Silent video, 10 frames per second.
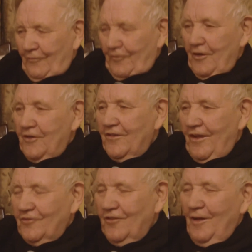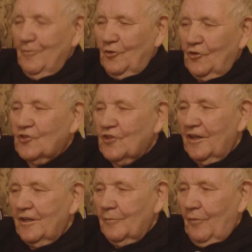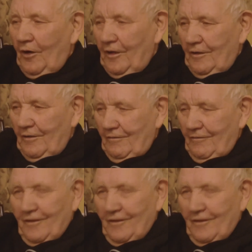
The fares that time were £1 a mile.